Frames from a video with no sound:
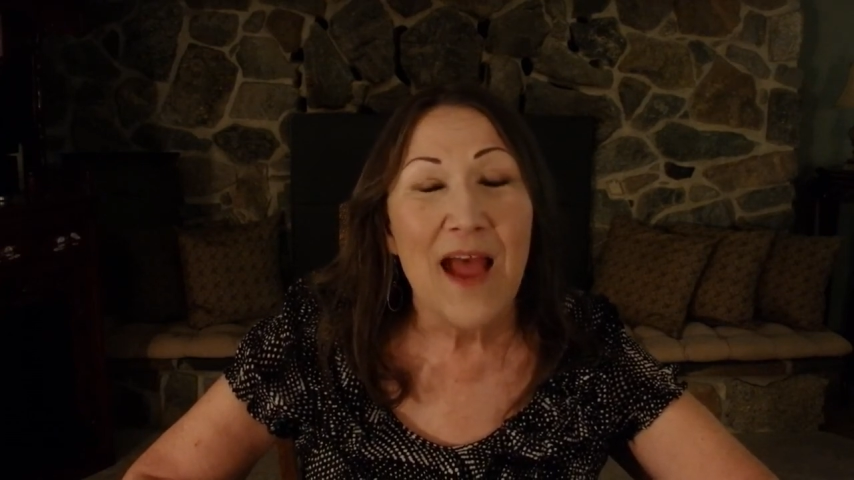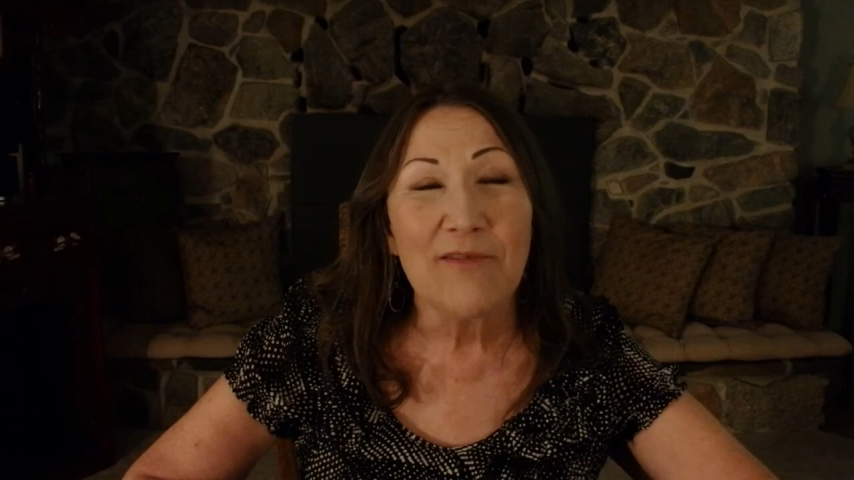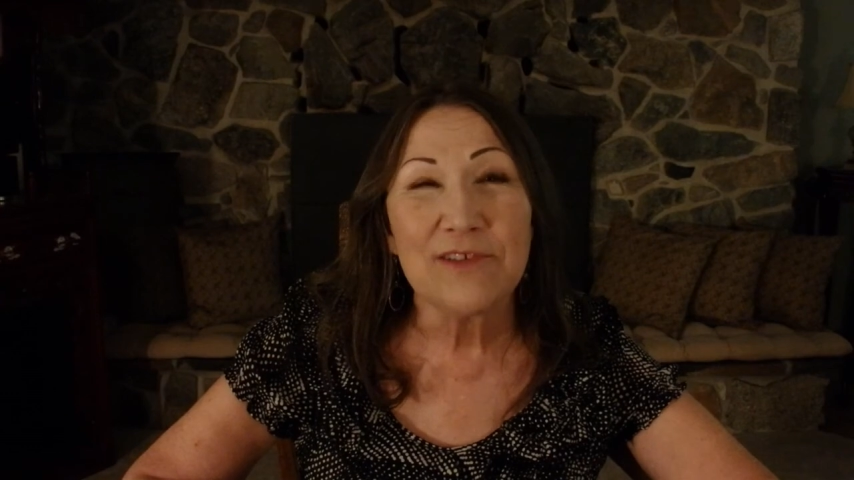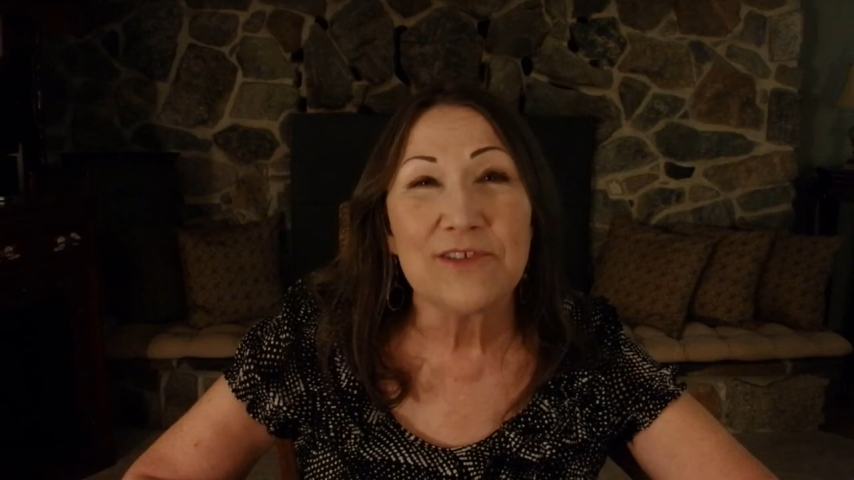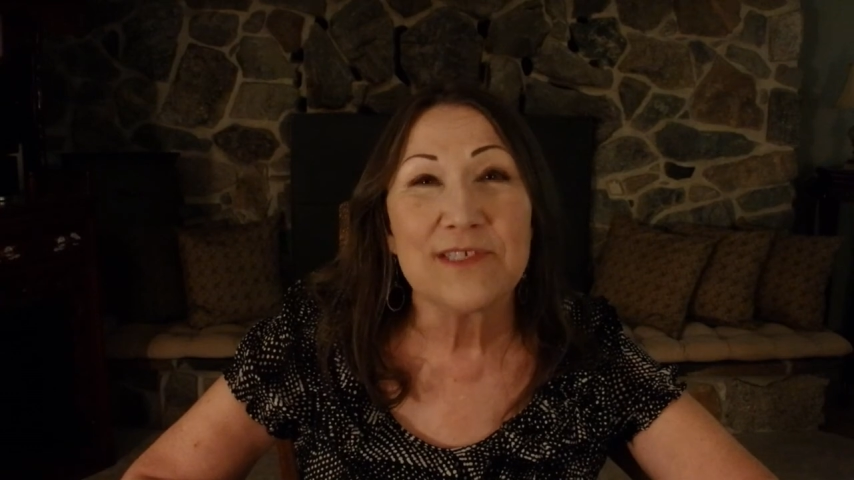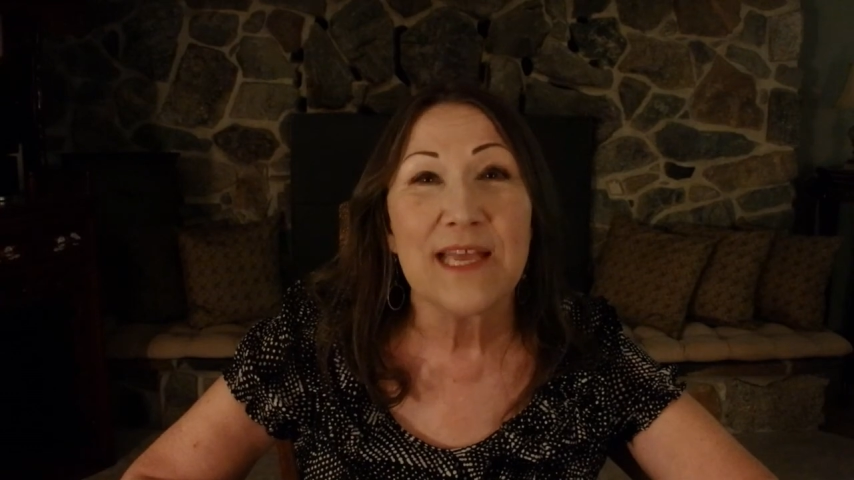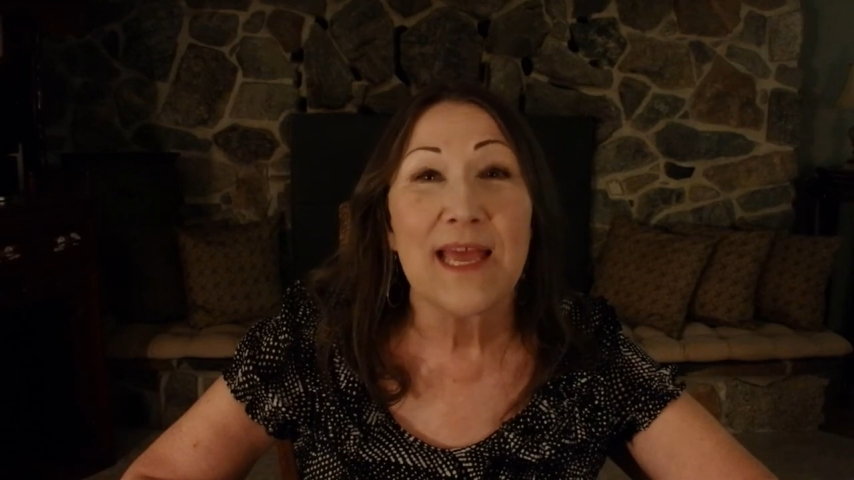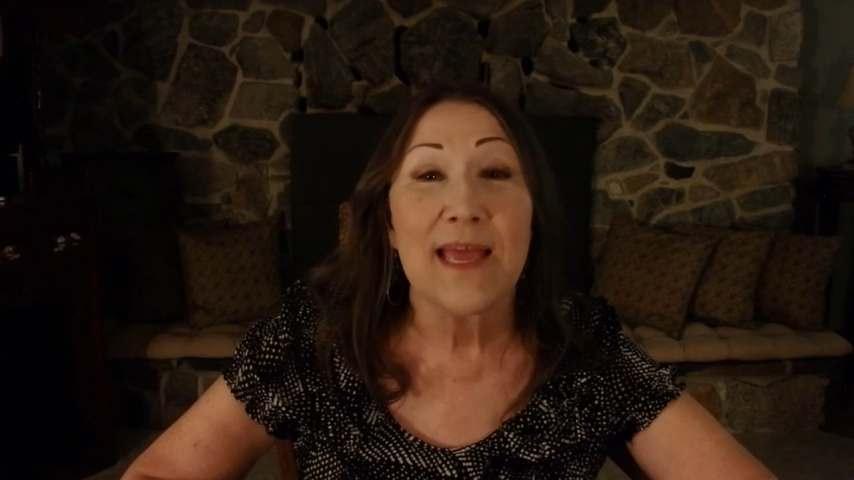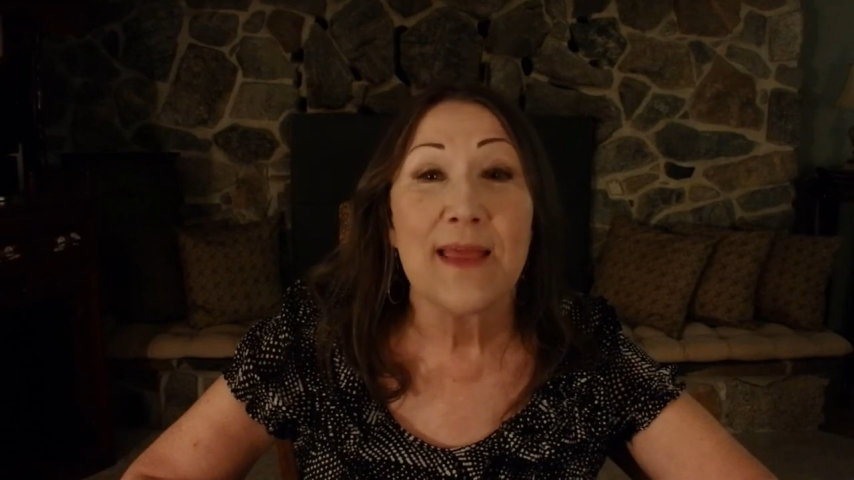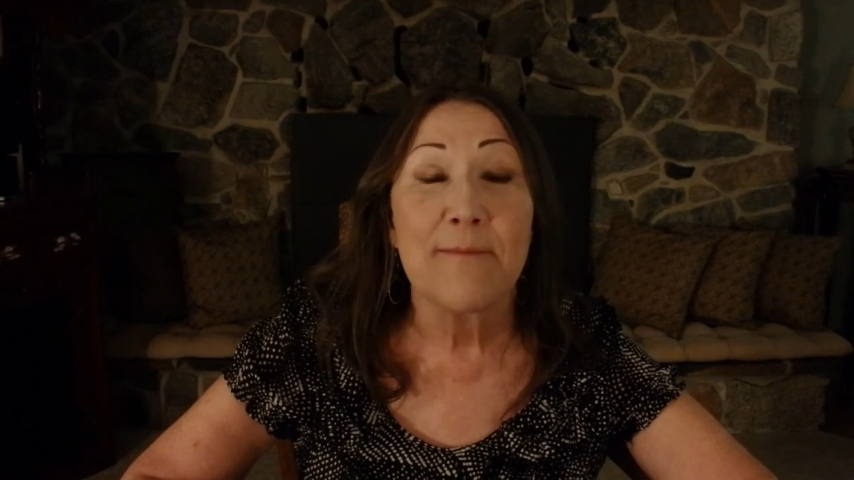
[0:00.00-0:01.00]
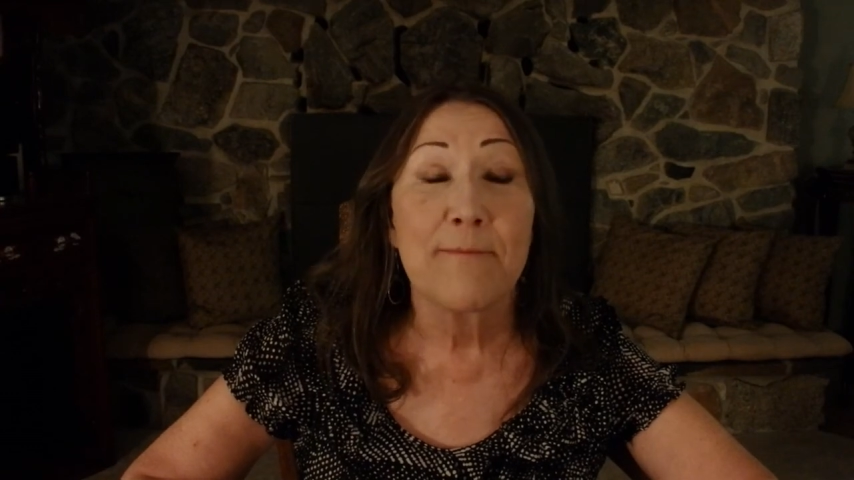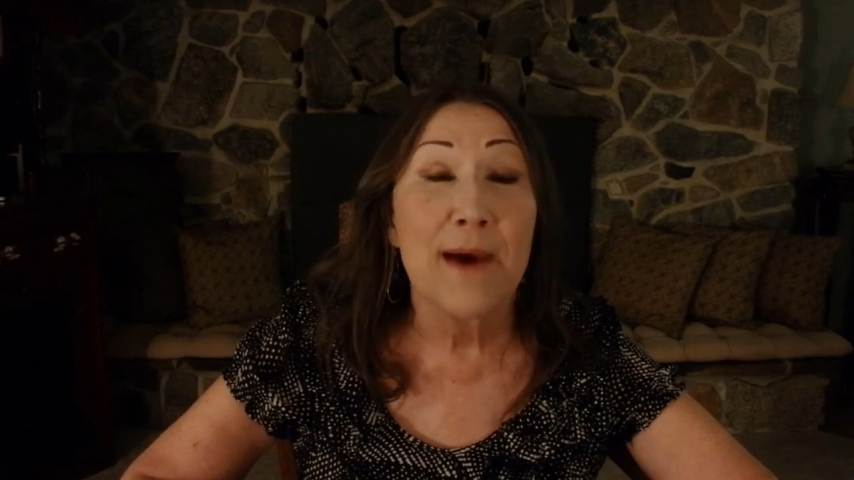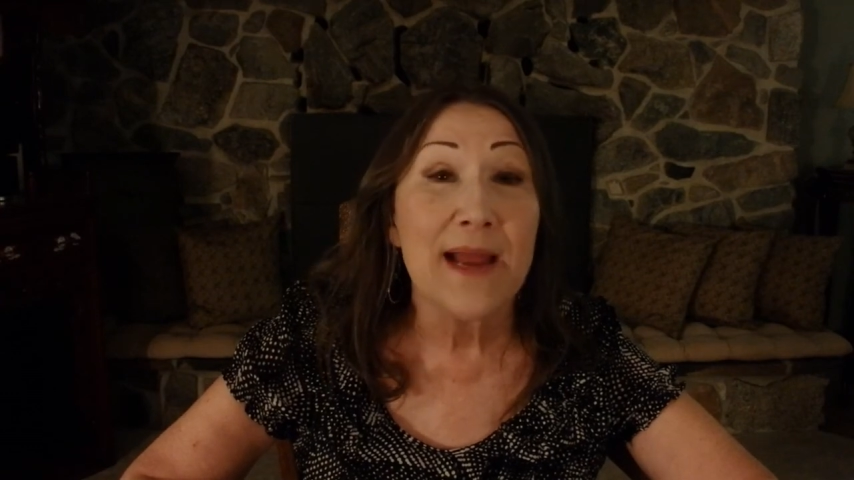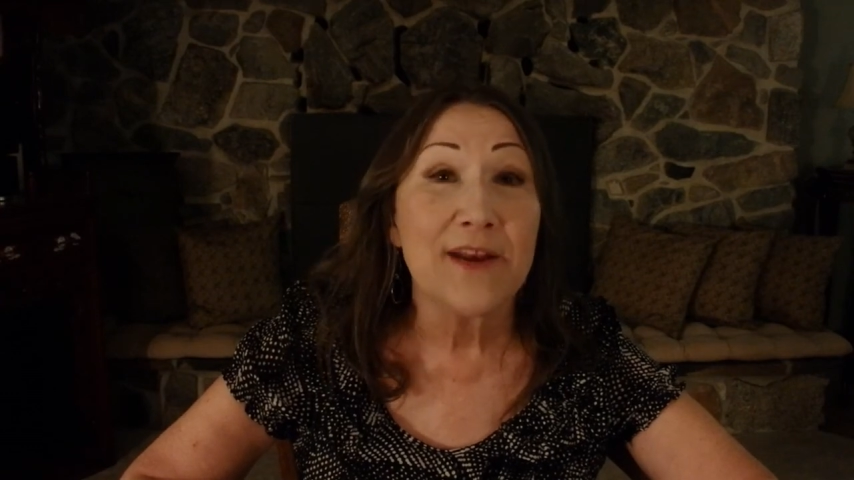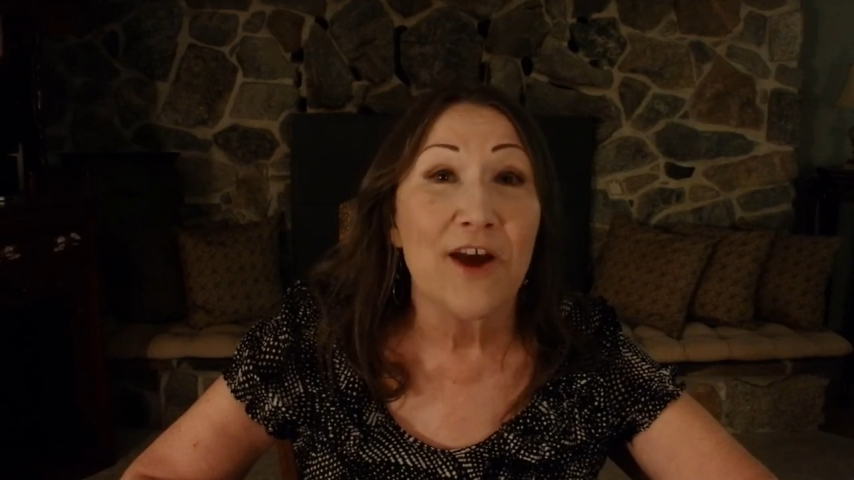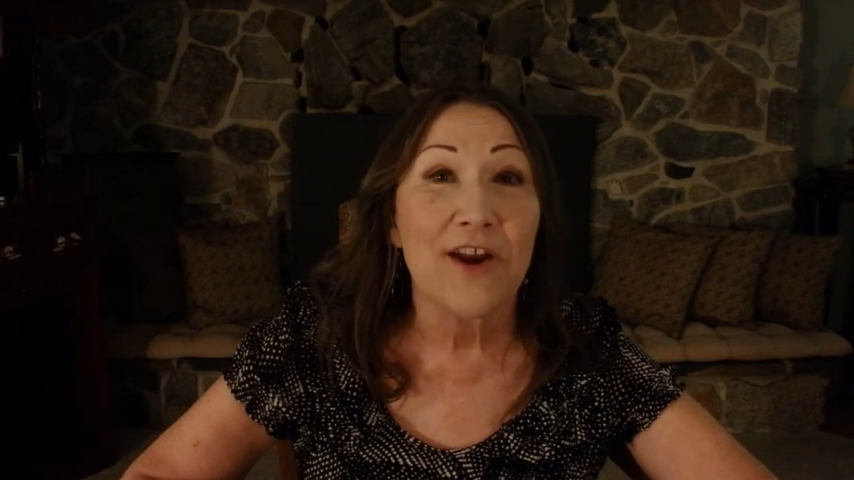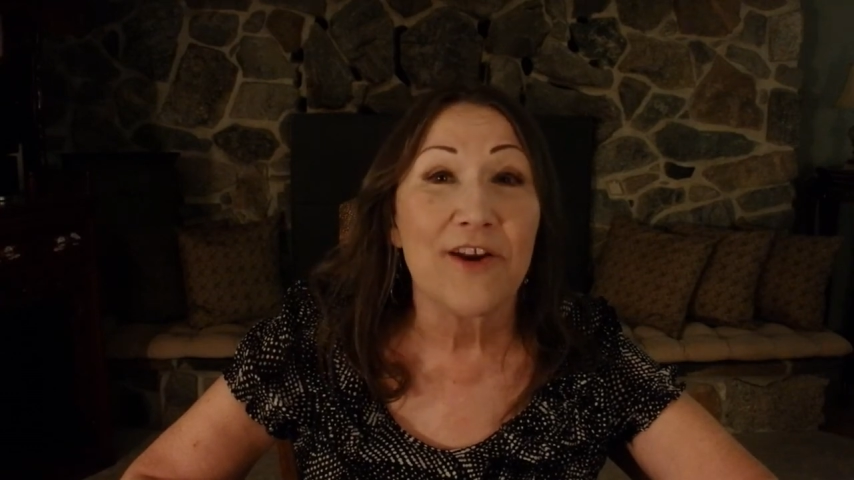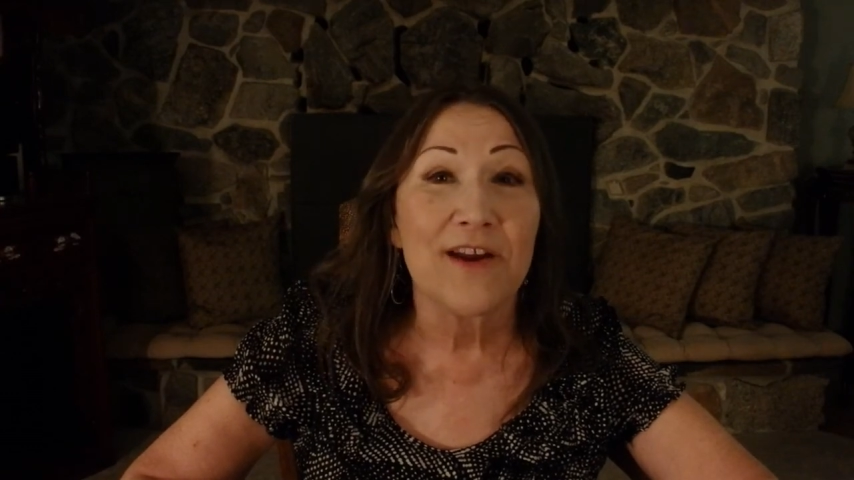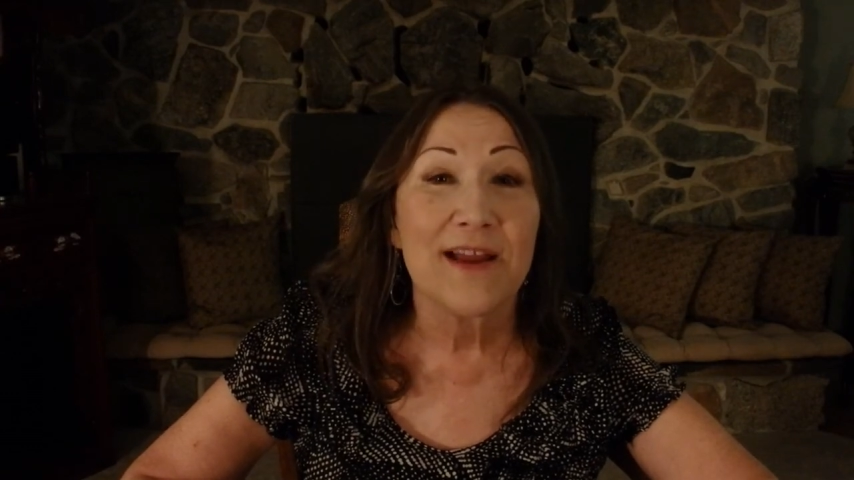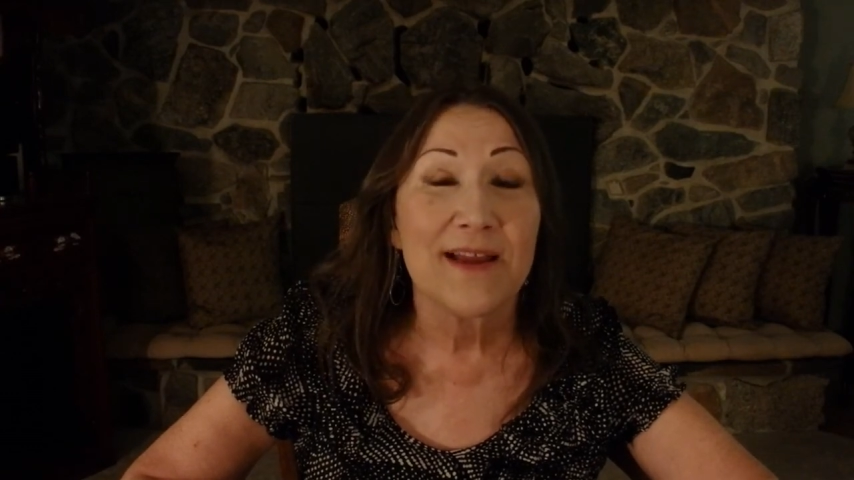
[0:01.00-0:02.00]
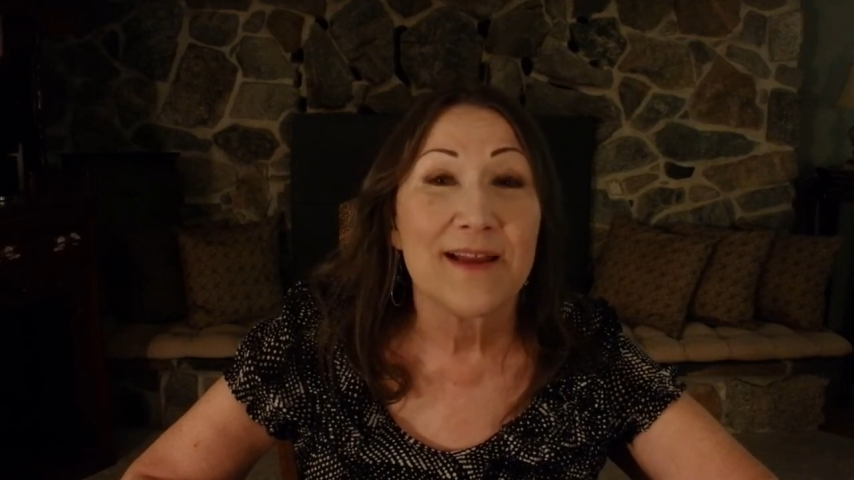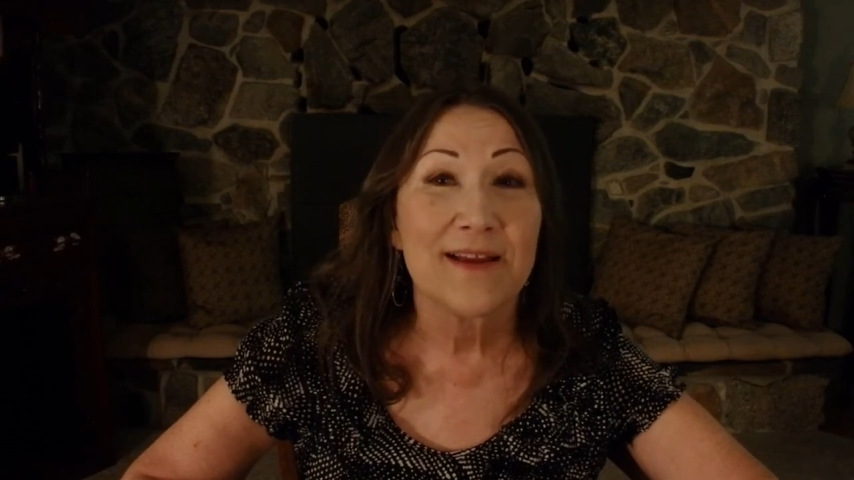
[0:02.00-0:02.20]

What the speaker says: How would you say my daughter?